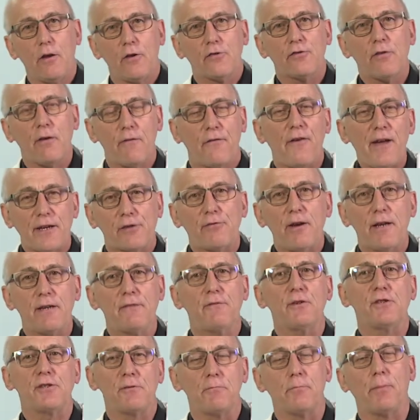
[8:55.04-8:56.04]
So a factor VIII
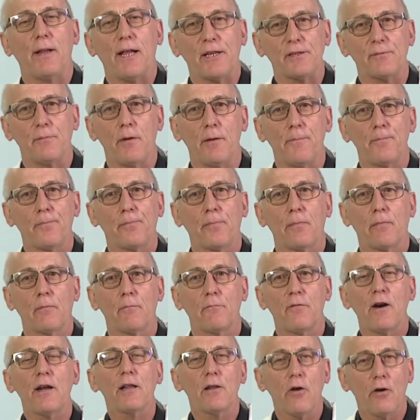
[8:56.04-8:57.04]
deficient plasma,
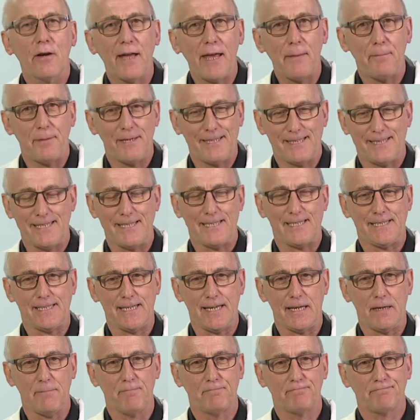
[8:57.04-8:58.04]
very long
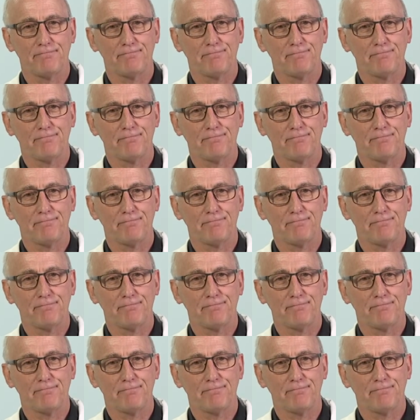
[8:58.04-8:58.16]
APTT.